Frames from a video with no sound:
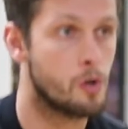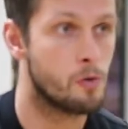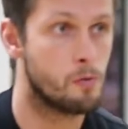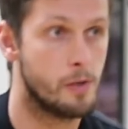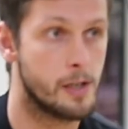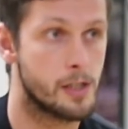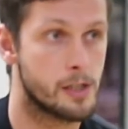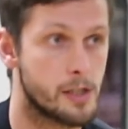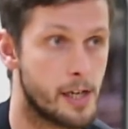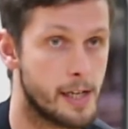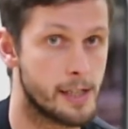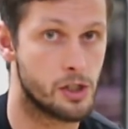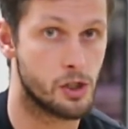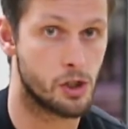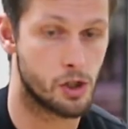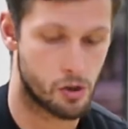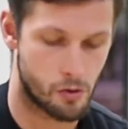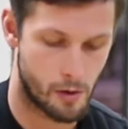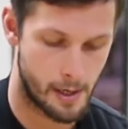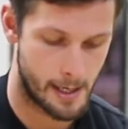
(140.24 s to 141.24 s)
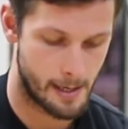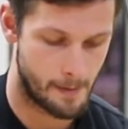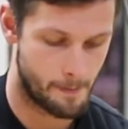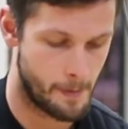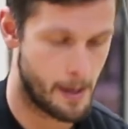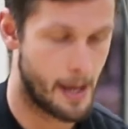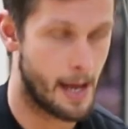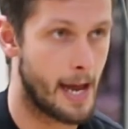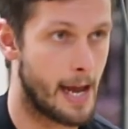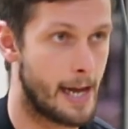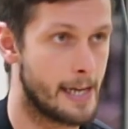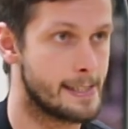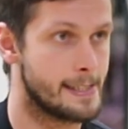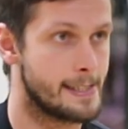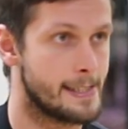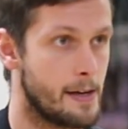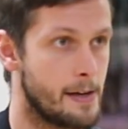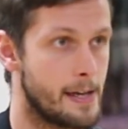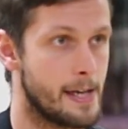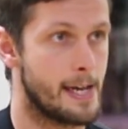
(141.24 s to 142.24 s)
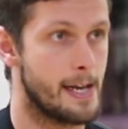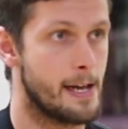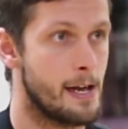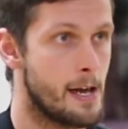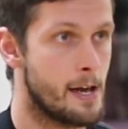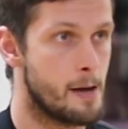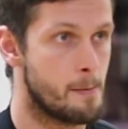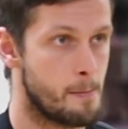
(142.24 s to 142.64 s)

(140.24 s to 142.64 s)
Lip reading: wrist nice and straight, hands down here,